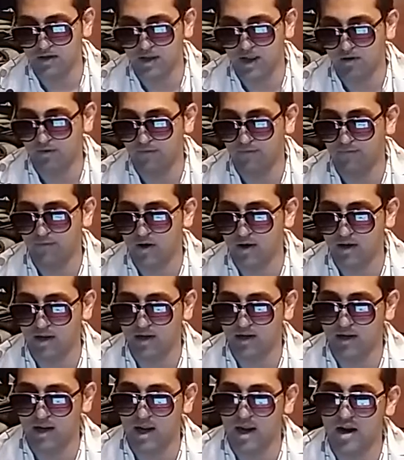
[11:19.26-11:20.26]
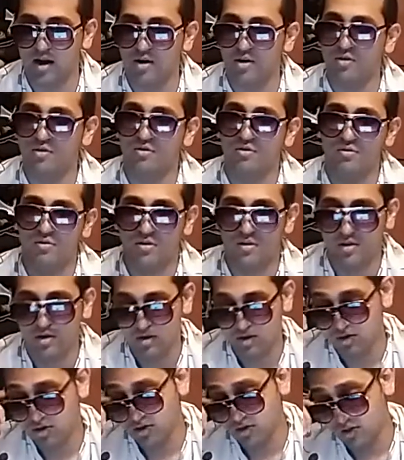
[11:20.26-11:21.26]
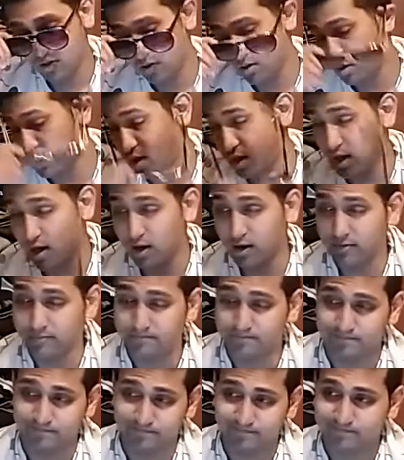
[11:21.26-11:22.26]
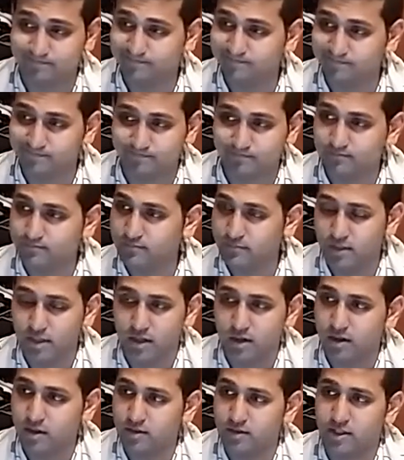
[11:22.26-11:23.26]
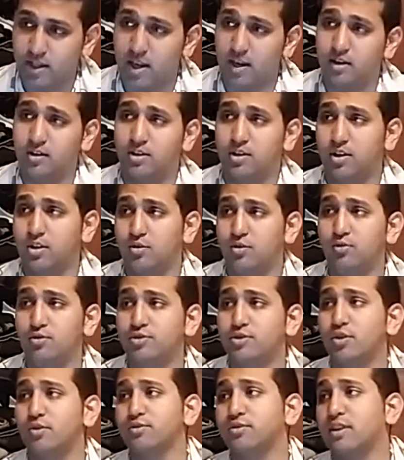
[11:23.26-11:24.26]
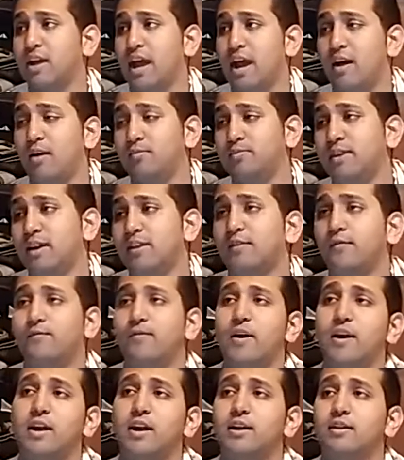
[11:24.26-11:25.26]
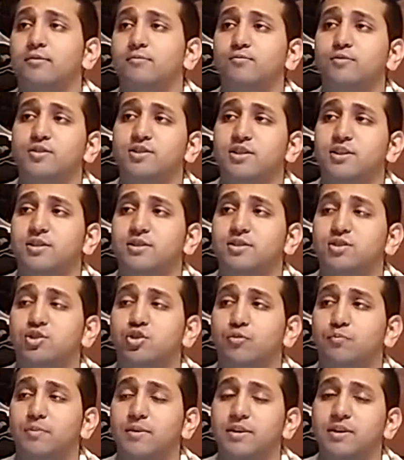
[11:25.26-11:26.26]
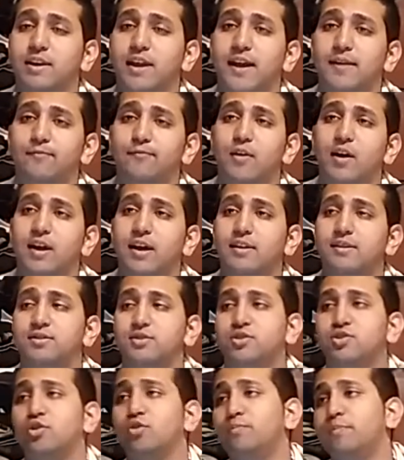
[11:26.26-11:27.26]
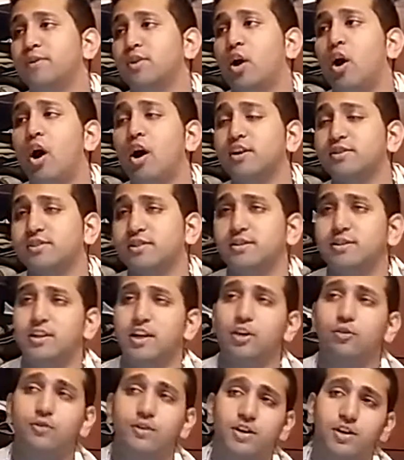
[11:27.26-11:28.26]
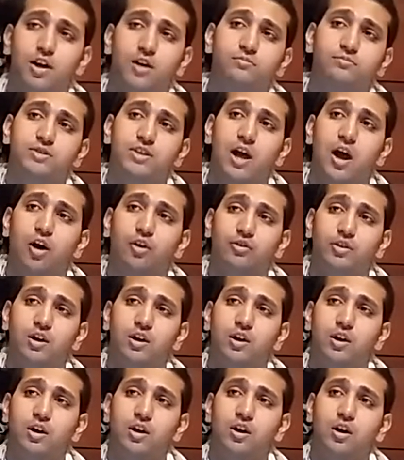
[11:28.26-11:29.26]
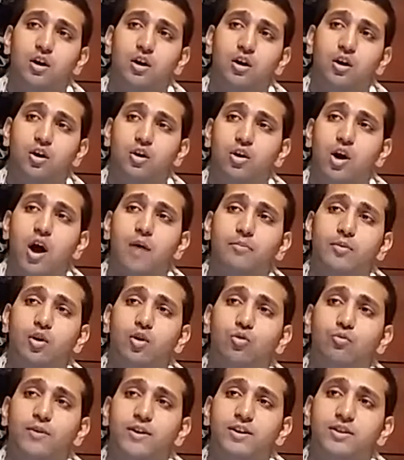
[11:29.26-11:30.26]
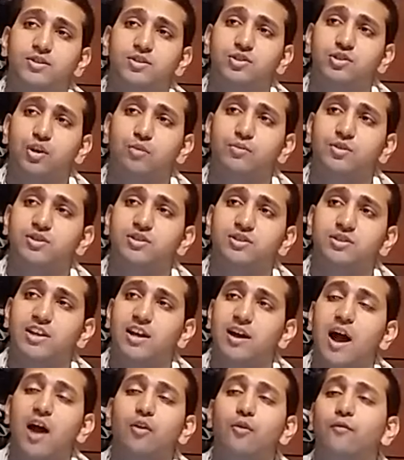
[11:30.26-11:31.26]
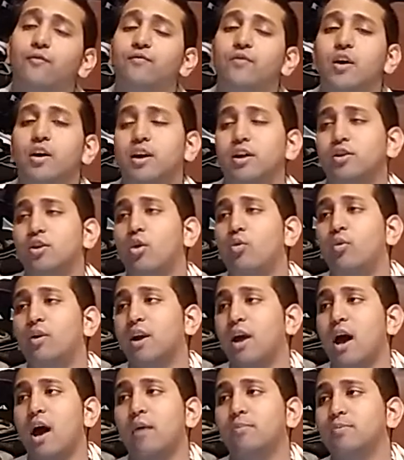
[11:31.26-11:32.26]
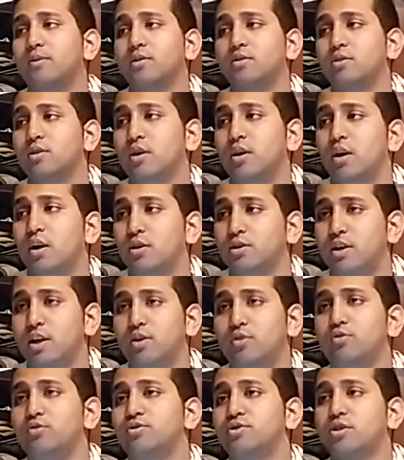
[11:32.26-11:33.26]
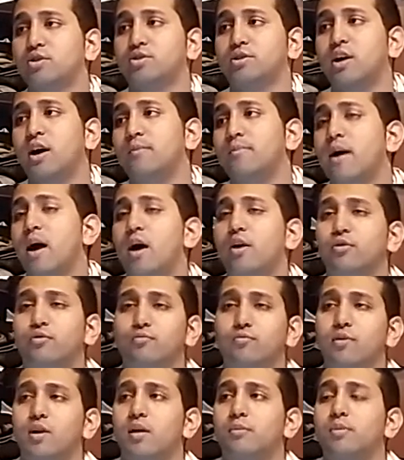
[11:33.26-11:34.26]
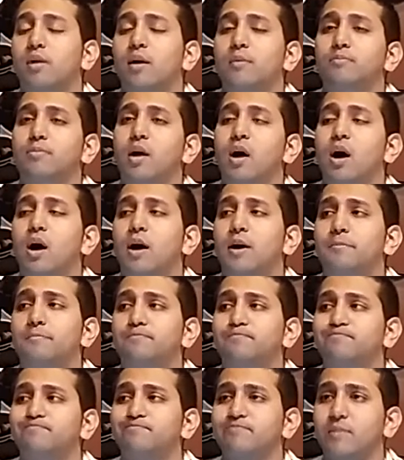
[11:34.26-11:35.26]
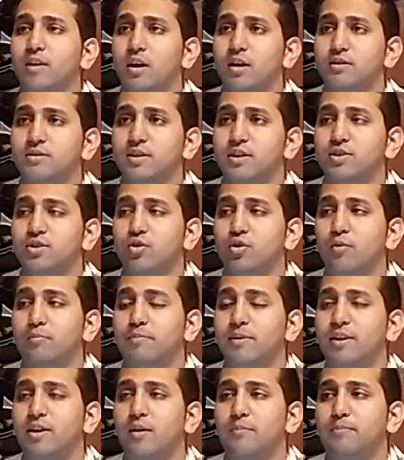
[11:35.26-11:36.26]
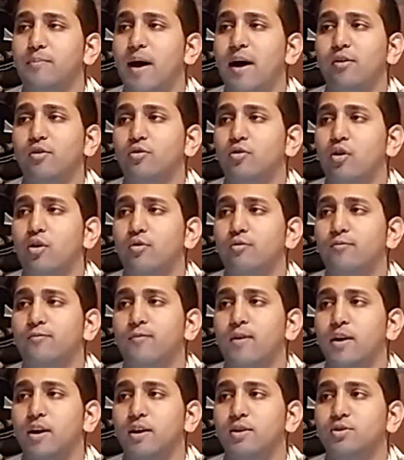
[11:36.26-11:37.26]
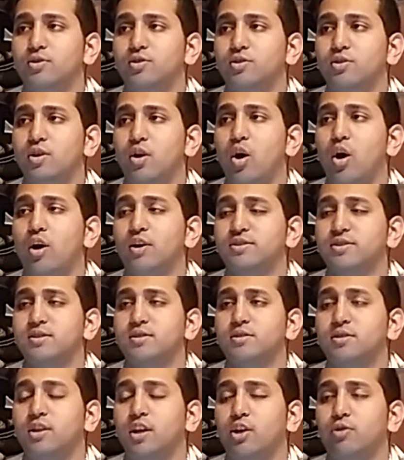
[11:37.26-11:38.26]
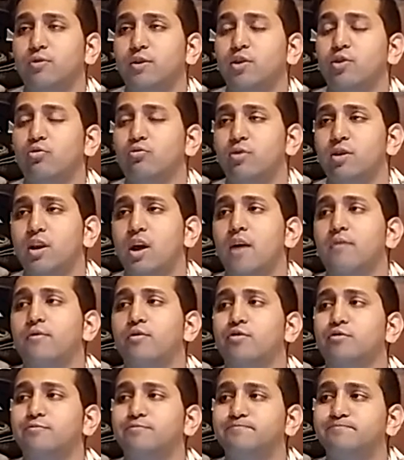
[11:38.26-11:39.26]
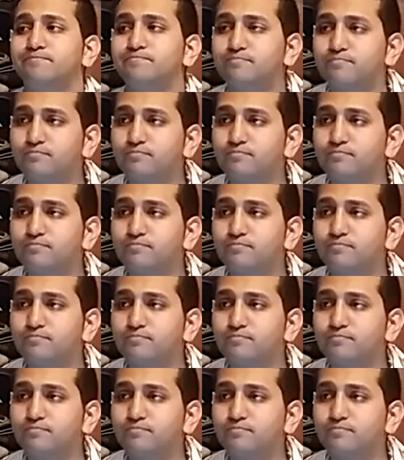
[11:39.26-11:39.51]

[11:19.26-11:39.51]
and I don't fucking care. And then the Usos, then fucking, what's his stupid name? Fucking stupid Austin Theory comes out. Oh, I'm gonna win SummerSlam. I don't fucking know what happened. Then the Usos come out, blah, blah, blah. Says they're gonna beat up, I don't know, fucking Austin Theory or whatever.